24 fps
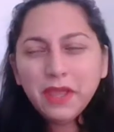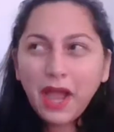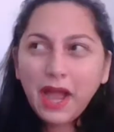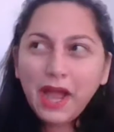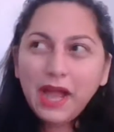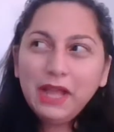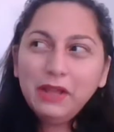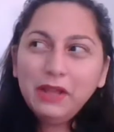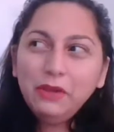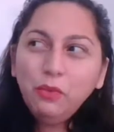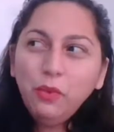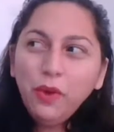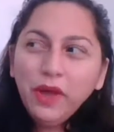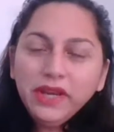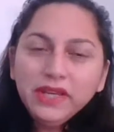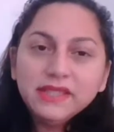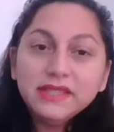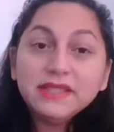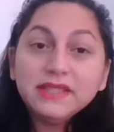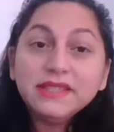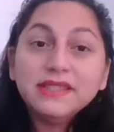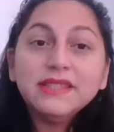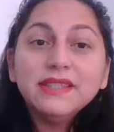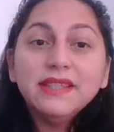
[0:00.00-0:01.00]
I wanted
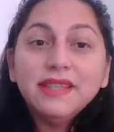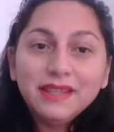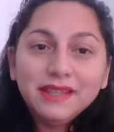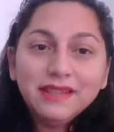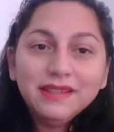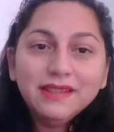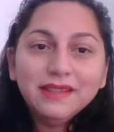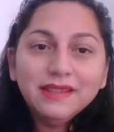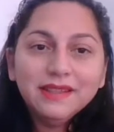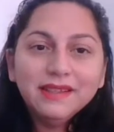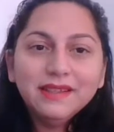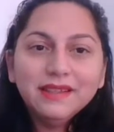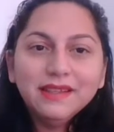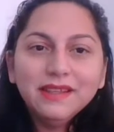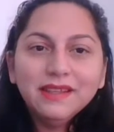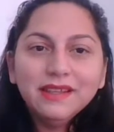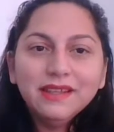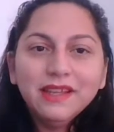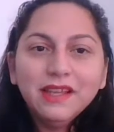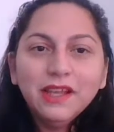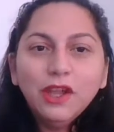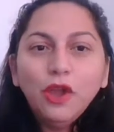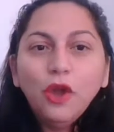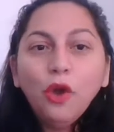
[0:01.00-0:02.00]
to see
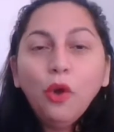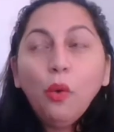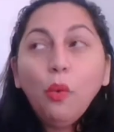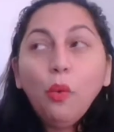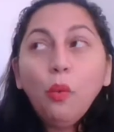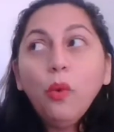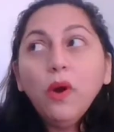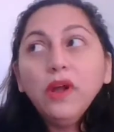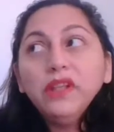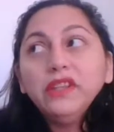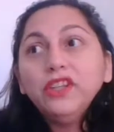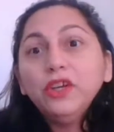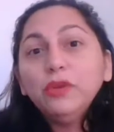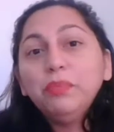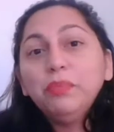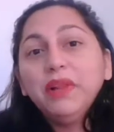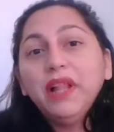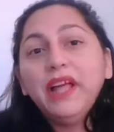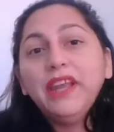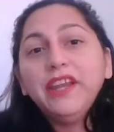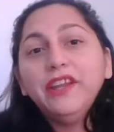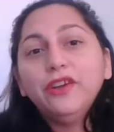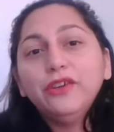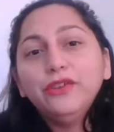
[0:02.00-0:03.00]
what they're
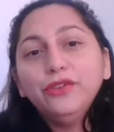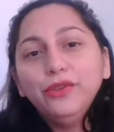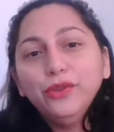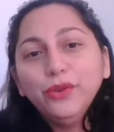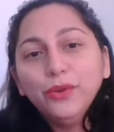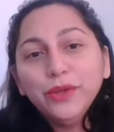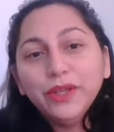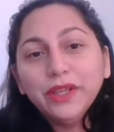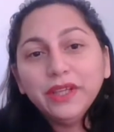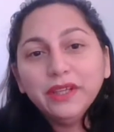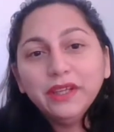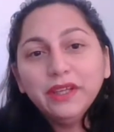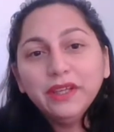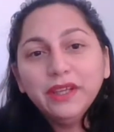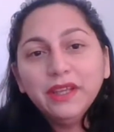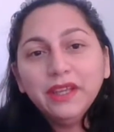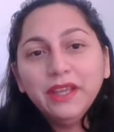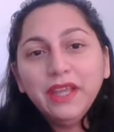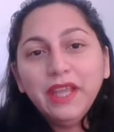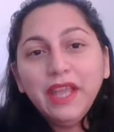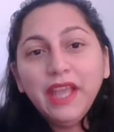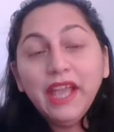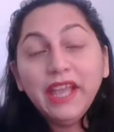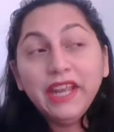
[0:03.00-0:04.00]
planning on doing
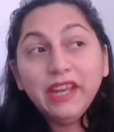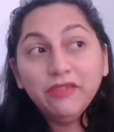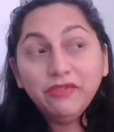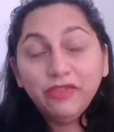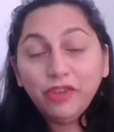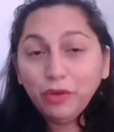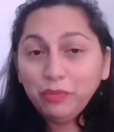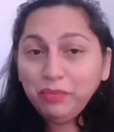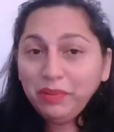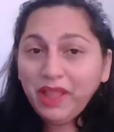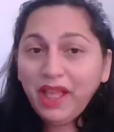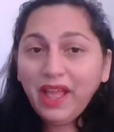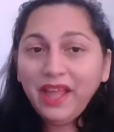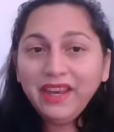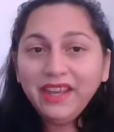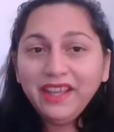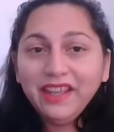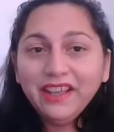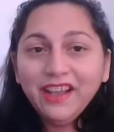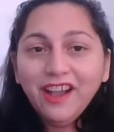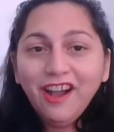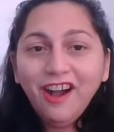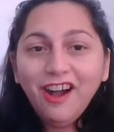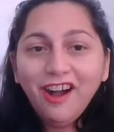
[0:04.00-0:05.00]
and if they're
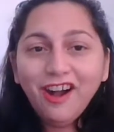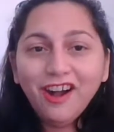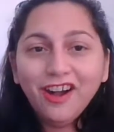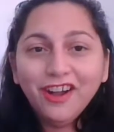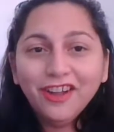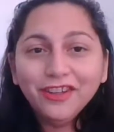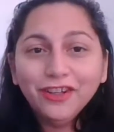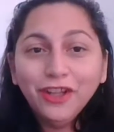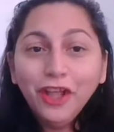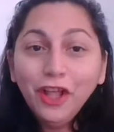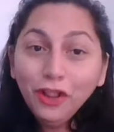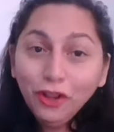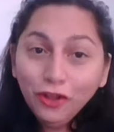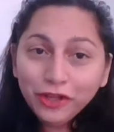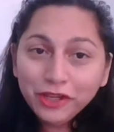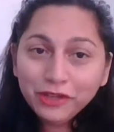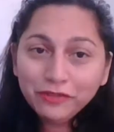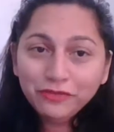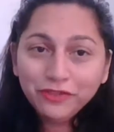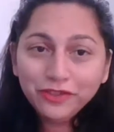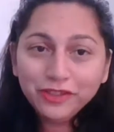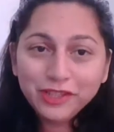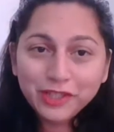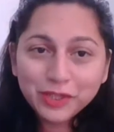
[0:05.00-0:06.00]
planning on
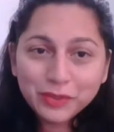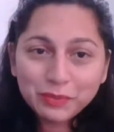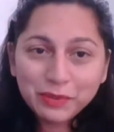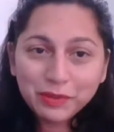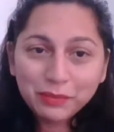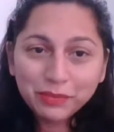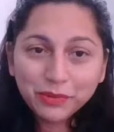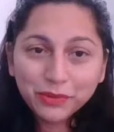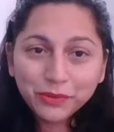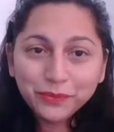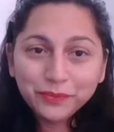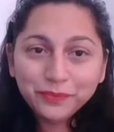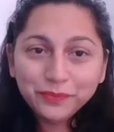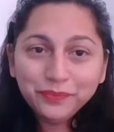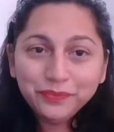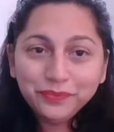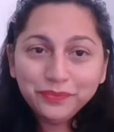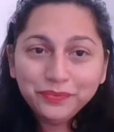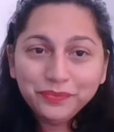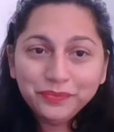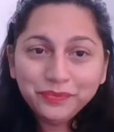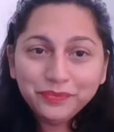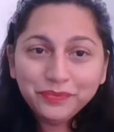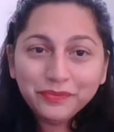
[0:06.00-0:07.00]
looking for these people.
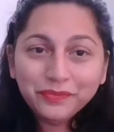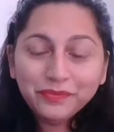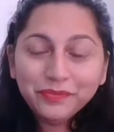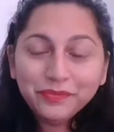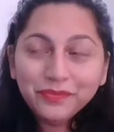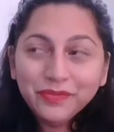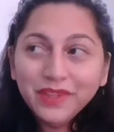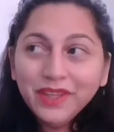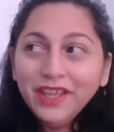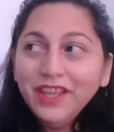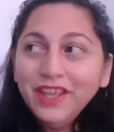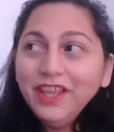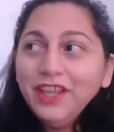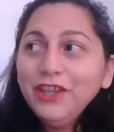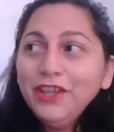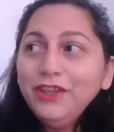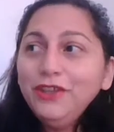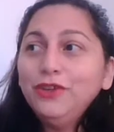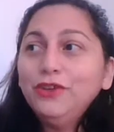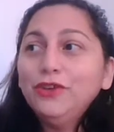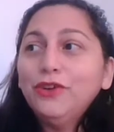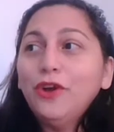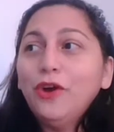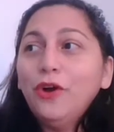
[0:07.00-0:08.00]

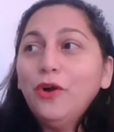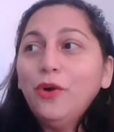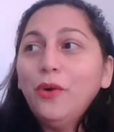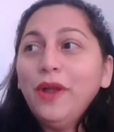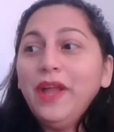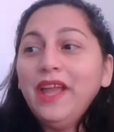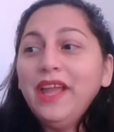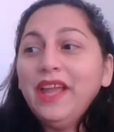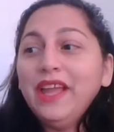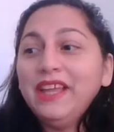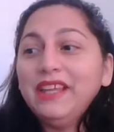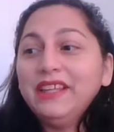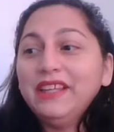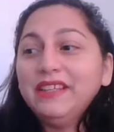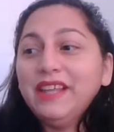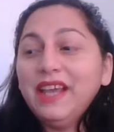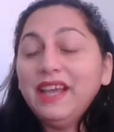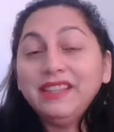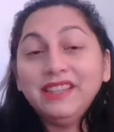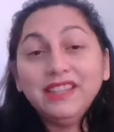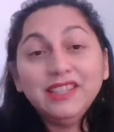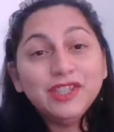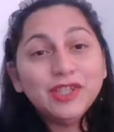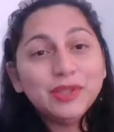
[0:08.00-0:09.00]
And
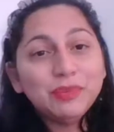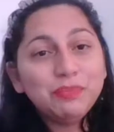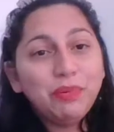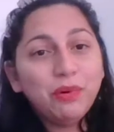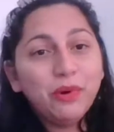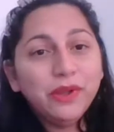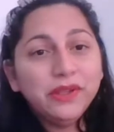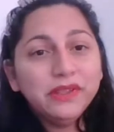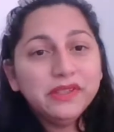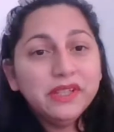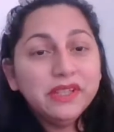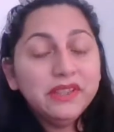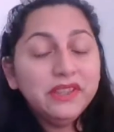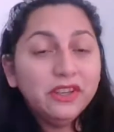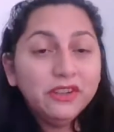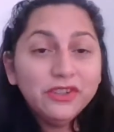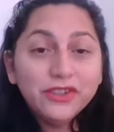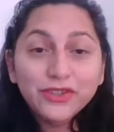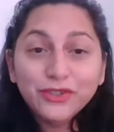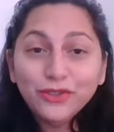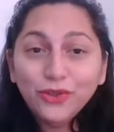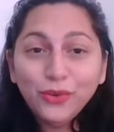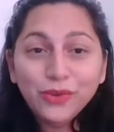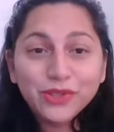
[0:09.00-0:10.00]
at this point,
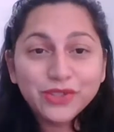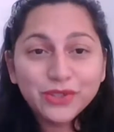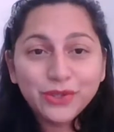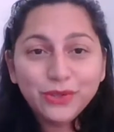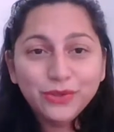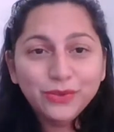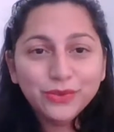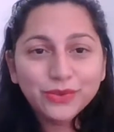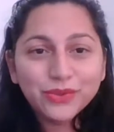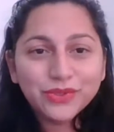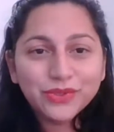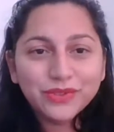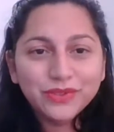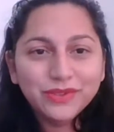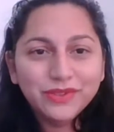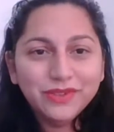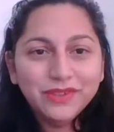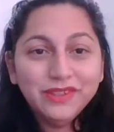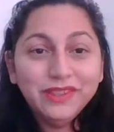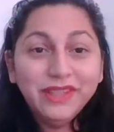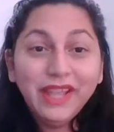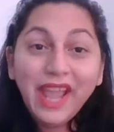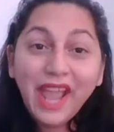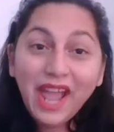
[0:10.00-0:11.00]
there's no excuse.
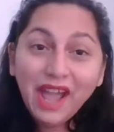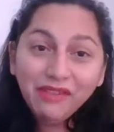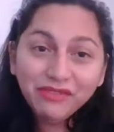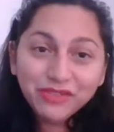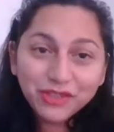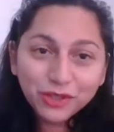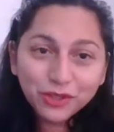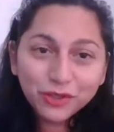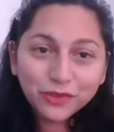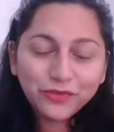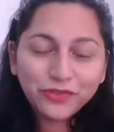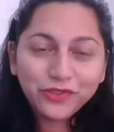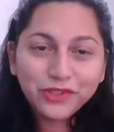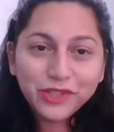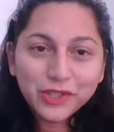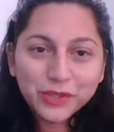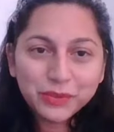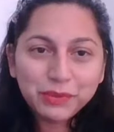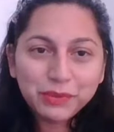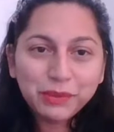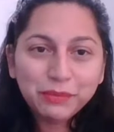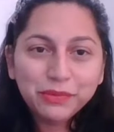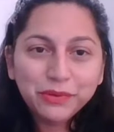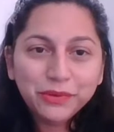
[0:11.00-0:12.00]
They have to look for
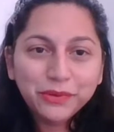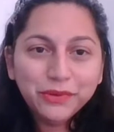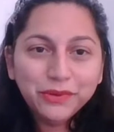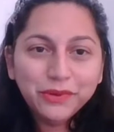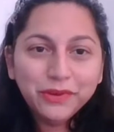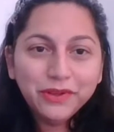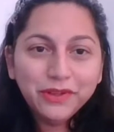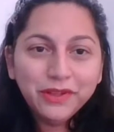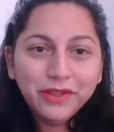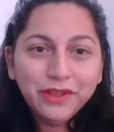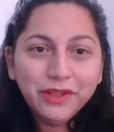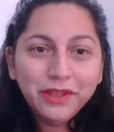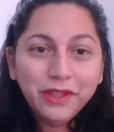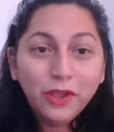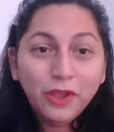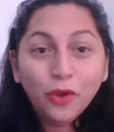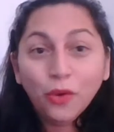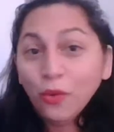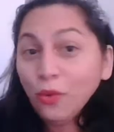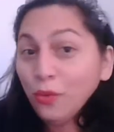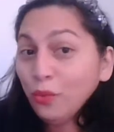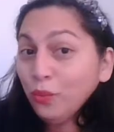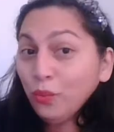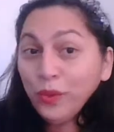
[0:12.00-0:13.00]
these people.
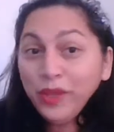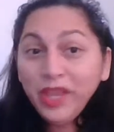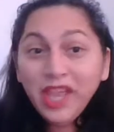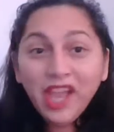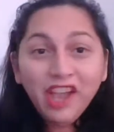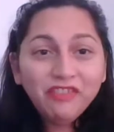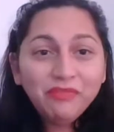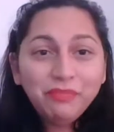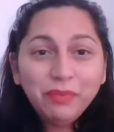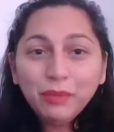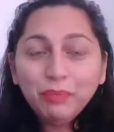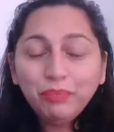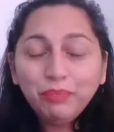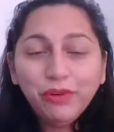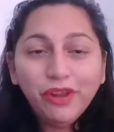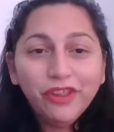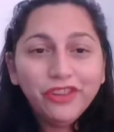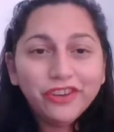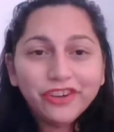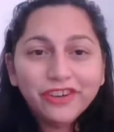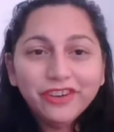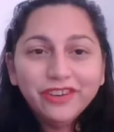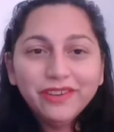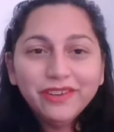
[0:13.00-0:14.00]
We have Big
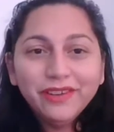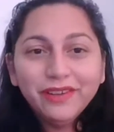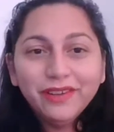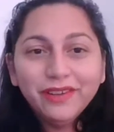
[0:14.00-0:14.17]
Brother,